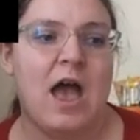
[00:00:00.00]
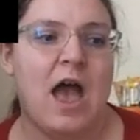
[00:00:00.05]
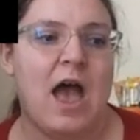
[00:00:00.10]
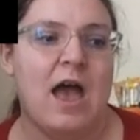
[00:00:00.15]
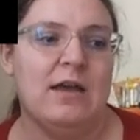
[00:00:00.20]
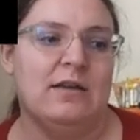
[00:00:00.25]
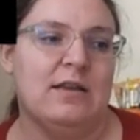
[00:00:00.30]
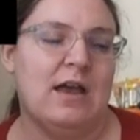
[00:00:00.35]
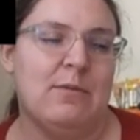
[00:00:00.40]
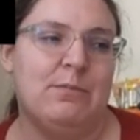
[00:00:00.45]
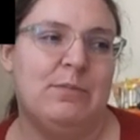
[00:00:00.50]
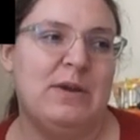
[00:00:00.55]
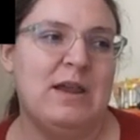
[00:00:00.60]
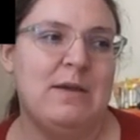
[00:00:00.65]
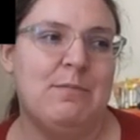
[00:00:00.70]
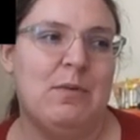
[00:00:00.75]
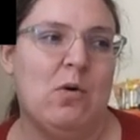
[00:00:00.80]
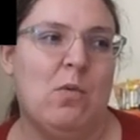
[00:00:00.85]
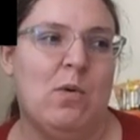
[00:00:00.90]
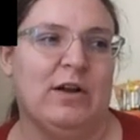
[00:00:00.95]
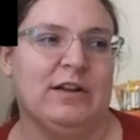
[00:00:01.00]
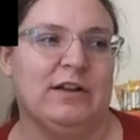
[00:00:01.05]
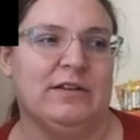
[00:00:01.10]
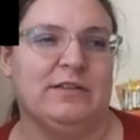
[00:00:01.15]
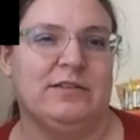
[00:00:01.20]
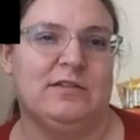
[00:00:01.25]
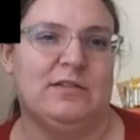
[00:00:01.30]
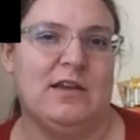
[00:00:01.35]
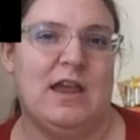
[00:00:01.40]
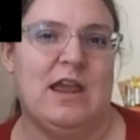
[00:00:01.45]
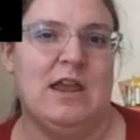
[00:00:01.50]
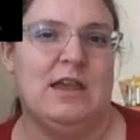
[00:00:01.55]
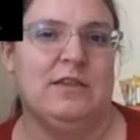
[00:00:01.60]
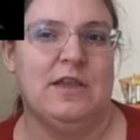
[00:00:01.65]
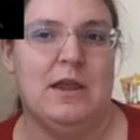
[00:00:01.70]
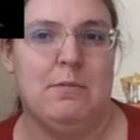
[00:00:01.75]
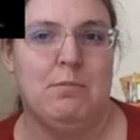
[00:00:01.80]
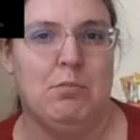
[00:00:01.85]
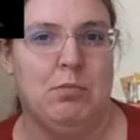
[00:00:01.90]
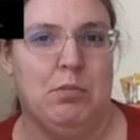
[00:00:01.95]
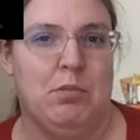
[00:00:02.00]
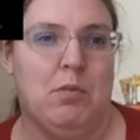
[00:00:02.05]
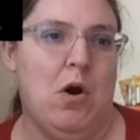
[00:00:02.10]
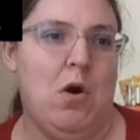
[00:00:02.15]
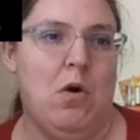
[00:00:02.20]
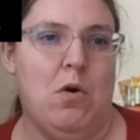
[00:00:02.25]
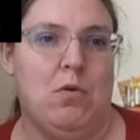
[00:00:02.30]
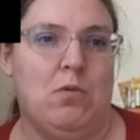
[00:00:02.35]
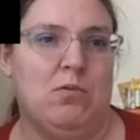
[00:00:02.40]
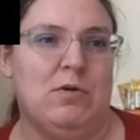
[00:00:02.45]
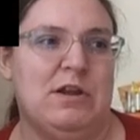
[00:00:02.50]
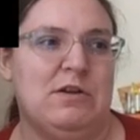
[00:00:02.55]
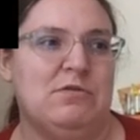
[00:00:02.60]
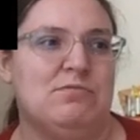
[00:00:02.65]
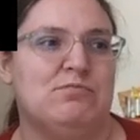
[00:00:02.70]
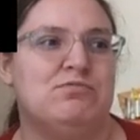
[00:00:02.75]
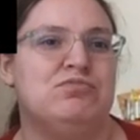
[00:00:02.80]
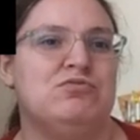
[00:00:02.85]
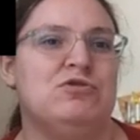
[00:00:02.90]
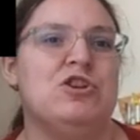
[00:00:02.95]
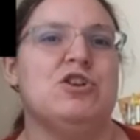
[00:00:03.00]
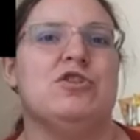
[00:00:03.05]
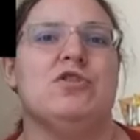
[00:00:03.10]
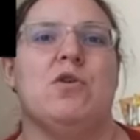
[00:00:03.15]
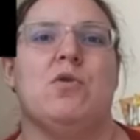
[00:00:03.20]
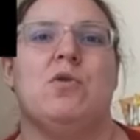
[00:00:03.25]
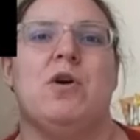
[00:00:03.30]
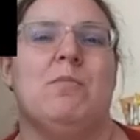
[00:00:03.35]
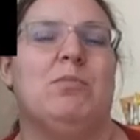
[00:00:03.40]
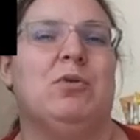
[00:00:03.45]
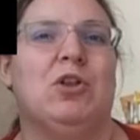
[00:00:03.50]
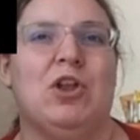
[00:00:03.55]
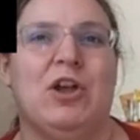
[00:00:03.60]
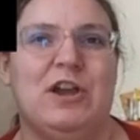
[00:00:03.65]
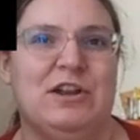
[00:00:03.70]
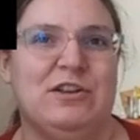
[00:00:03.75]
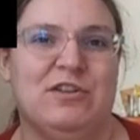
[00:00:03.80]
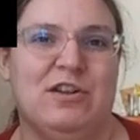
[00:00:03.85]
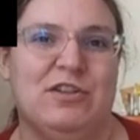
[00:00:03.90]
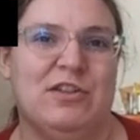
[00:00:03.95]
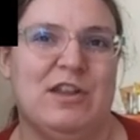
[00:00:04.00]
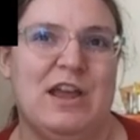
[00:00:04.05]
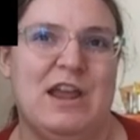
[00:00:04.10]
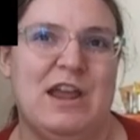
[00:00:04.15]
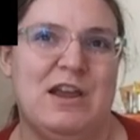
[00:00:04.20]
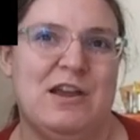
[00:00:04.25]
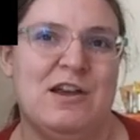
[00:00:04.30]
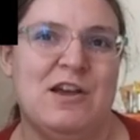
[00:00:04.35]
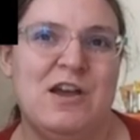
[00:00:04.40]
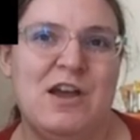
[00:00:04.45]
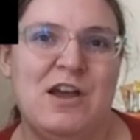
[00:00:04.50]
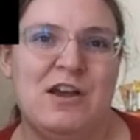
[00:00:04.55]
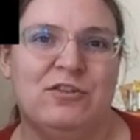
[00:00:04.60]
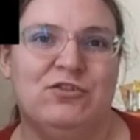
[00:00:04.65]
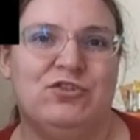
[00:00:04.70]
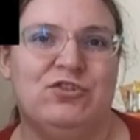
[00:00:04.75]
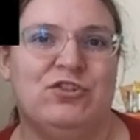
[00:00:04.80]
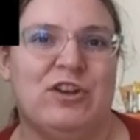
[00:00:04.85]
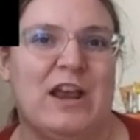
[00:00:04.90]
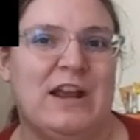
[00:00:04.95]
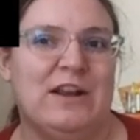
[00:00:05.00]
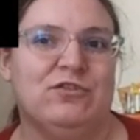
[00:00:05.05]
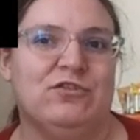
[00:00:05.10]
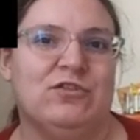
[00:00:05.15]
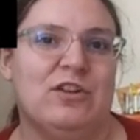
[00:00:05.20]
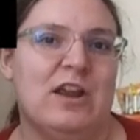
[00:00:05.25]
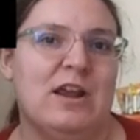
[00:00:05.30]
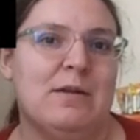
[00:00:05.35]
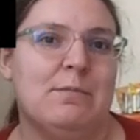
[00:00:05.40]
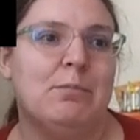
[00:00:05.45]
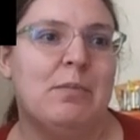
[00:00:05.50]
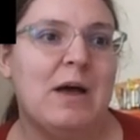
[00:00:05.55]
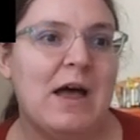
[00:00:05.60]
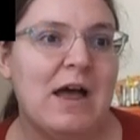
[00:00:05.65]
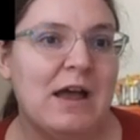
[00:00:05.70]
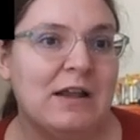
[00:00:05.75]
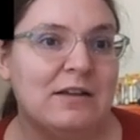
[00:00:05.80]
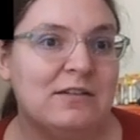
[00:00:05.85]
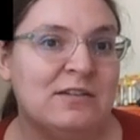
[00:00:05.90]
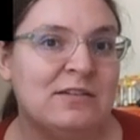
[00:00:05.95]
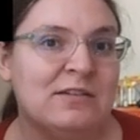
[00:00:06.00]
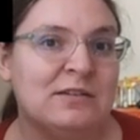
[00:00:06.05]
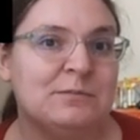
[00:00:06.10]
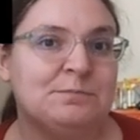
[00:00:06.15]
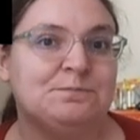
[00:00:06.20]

I, uh, people want to say they, well, we, you know, complained and they changed it, but